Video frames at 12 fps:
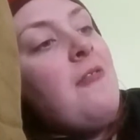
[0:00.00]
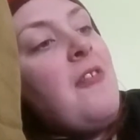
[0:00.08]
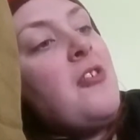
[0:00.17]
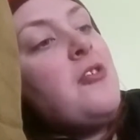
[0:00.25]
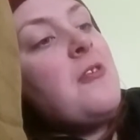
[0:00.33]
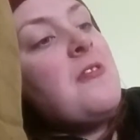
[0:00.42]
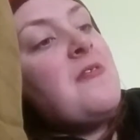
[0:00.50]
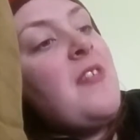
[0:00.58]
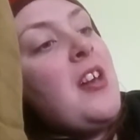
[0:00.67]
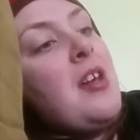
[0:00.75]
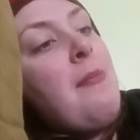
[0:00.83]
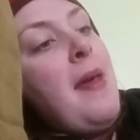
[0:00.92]
Frederick was
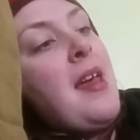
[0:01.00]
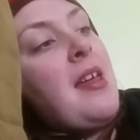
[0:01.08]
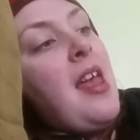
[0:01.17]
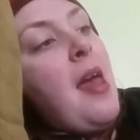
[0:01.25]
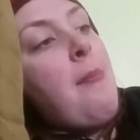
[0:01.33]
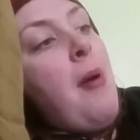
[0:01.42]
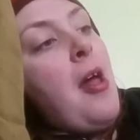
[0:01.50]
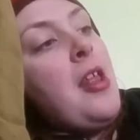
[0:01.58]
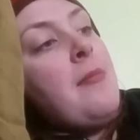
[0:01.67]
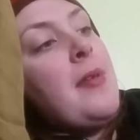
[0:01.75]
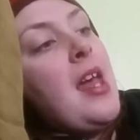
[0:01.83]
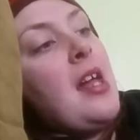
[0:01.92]
very pink, and
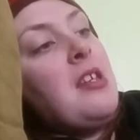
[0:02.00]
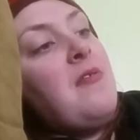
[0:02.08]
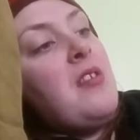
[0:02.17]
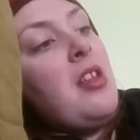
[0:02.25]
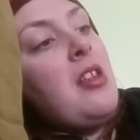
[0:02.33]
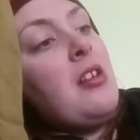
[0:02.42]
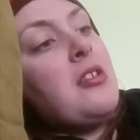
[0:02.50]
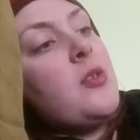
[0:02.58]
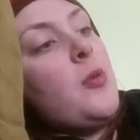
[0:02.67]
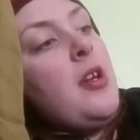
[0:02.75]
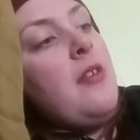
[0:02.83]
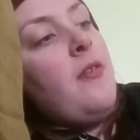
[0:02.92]
Polly began to feel a little
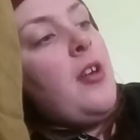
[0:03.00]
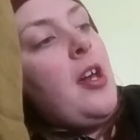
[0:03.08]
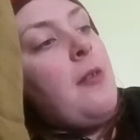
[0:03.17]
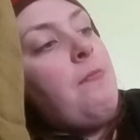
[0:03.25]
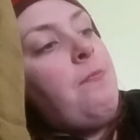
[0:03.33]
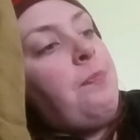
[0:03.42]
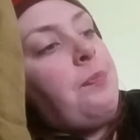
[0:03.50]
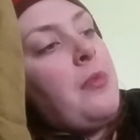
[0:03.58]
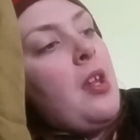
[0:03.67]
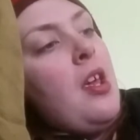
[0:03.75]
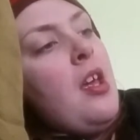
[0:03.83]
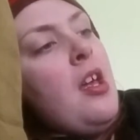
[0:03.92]
sorry for him.
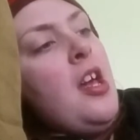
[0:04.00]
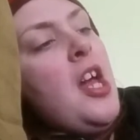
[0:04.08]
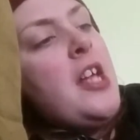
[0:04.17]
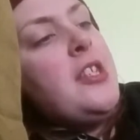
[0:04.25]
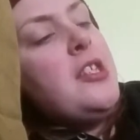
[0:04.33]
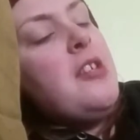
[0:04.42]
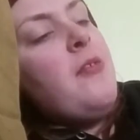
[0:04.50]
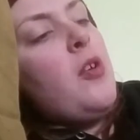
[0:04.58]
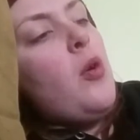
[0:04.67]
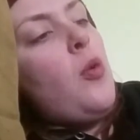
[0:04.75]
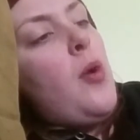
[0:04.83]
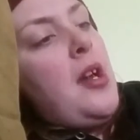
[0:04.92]
"It's a
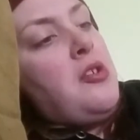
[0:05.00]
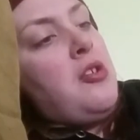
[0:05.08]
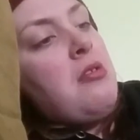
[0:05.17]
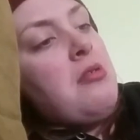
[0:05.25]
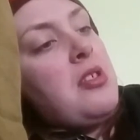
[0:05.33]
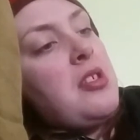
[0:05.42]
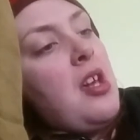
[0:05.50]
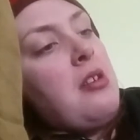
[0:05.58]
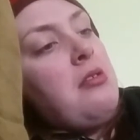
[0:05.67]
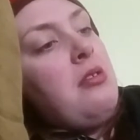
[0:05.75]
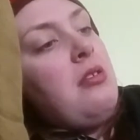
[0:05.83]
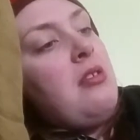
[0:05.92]
difficult question,
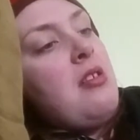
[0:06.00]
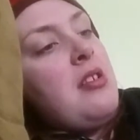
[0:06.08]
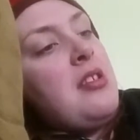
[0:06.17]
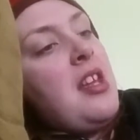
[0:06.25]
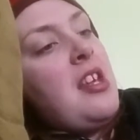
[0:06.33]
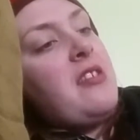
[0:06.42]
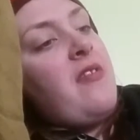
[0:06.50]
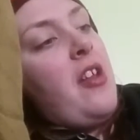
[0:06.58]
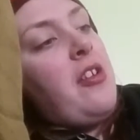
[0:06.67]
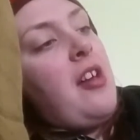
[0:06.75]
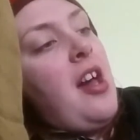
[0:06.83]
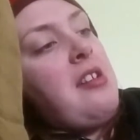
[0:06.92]
son," said his
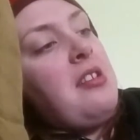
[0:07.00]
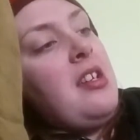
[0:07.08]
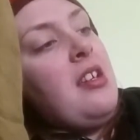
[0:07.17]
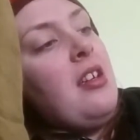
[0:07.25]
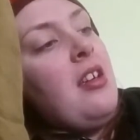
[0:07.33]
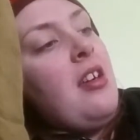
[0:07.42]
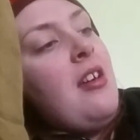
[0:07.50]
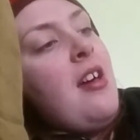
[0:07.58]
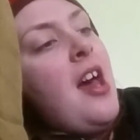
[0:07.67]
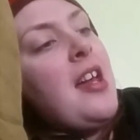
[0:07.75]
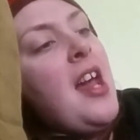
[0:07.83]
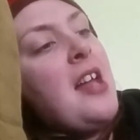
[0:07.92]
father kindly.
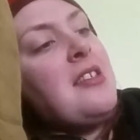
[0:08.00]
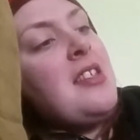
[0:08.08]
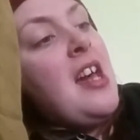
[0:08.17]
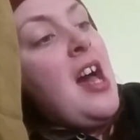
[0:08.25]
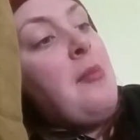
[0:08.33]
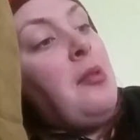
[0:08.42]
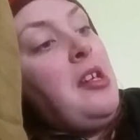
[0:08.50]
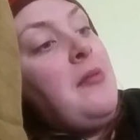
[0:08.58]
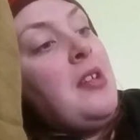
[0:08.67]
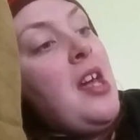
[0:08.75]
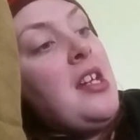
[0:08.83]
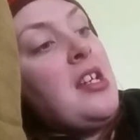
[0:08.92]
"I can't say I believe
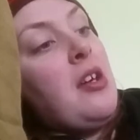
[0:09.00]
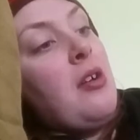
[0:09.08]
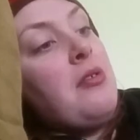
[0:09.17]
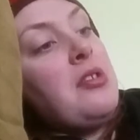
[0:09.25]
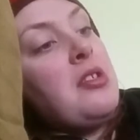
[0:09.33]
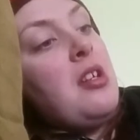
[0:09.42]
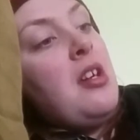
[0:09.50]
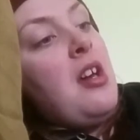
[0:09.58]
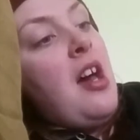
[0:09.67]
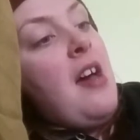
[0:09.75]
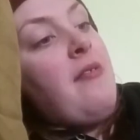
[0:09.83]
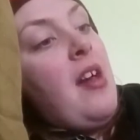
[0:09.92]
in any ghost
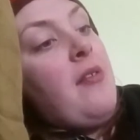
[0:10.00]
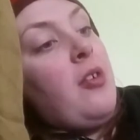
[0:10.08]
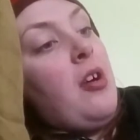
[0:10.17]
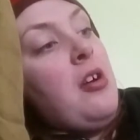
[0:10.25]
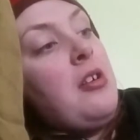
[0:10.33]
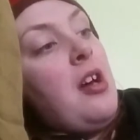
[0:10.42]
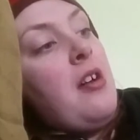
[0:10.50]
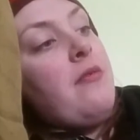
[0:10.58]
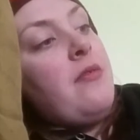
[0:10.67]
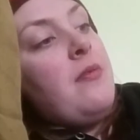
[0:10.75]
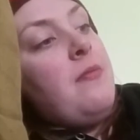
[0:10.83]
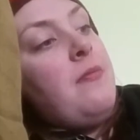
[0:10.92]
I've ever heard
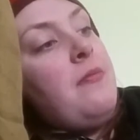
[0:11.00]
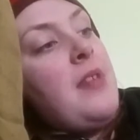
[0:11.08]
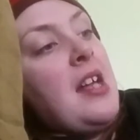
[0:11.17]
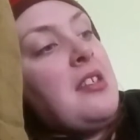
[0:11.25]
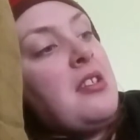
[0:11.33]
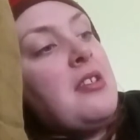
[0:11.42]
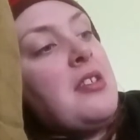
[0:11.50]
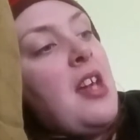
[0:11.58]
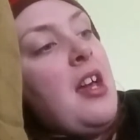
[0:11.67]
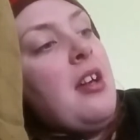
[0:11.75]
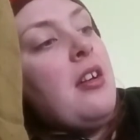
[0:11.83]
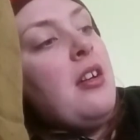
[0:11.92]
of, that's to
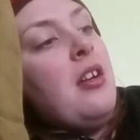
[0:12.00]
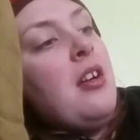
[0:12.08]
say.